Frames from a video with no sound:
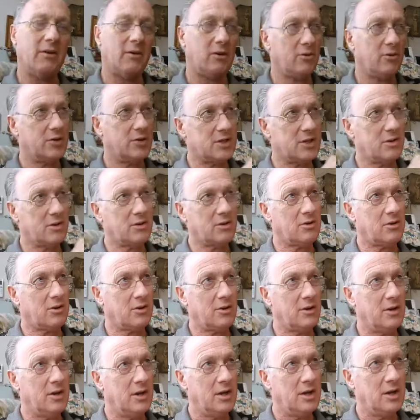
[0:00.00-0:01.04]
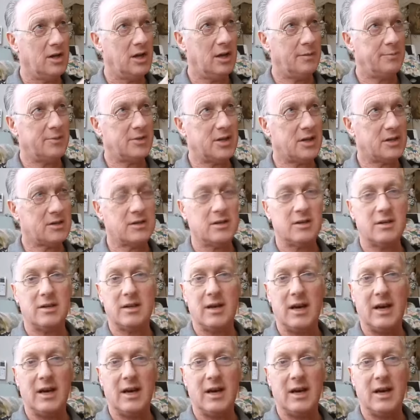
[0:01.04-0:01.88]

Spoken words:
I also got abducted,